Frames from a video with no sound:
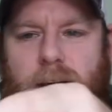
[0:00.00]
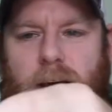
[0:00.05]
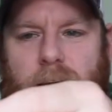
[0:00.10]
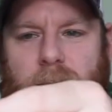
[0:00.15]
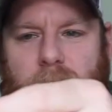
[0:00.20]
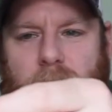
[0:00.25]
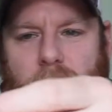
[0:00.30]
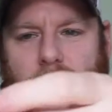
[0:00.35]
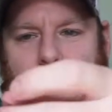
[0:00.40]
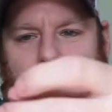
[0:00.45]

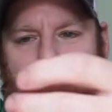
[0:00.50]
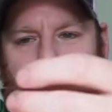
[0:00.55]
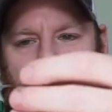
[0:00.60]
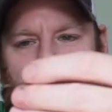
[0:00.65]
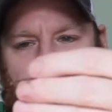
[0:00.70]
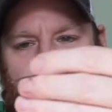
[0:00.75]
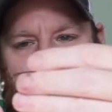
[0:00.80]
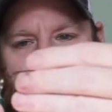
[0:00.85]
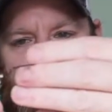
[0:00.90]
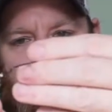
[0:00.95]
and now I
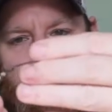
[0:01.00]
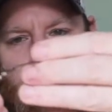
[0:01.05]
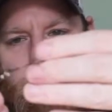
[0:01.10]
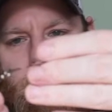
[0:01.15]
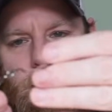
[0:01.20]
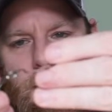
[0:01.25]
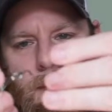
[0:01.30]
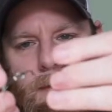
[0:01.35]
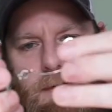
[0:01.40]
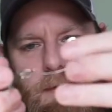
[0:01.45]
put
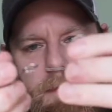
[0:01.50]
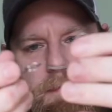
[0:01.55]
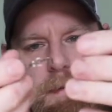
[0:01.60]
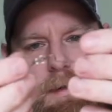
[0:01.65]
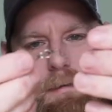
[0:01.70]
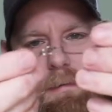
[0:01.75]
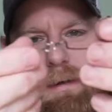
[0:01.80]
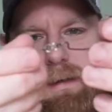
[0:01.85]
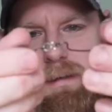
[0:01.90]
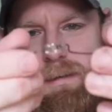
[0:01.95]
two
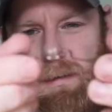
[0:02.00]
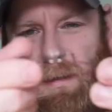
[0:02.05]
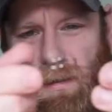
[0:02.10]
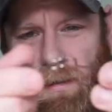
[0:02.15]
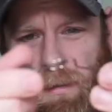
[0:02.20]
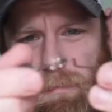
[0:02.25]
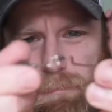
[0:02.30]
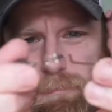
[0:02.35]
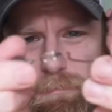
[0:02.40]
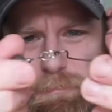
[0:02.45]
split rings on
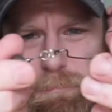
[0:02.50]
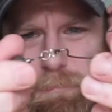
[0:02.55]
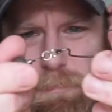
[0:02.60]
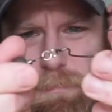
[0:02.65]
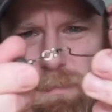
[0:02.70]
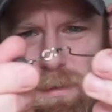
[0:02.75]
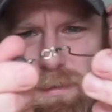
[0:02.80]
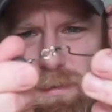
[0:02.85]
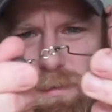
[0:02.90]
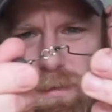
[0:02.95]
it.
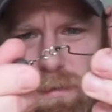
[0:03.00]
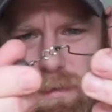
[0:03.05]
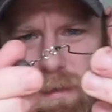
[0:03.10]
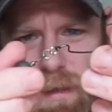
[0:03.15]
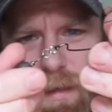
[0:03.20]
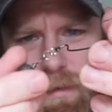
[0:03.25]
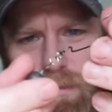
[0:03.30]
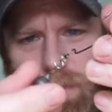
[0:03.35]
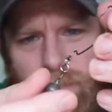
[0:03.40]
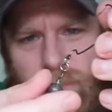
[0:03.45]
So
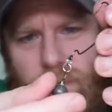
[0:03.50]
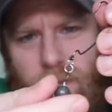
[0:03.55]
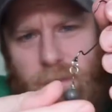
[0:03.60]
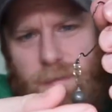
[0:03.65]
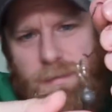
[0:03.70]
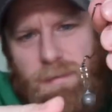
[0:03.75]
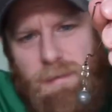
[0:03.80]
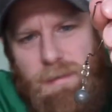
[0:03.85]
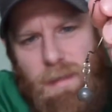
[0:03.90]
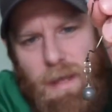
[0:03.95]
I don't know if you can
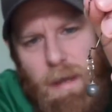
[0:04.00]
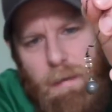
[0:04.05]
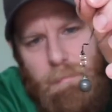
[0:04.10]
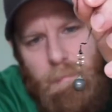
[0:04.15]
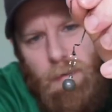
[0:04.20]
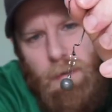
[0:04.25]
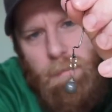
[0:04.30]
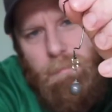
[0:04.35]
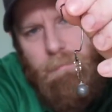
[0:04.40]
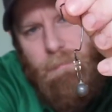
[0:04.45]
see that,
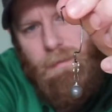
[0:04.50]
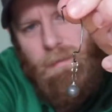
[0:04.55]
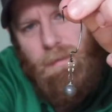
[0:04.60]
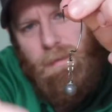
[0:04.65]
but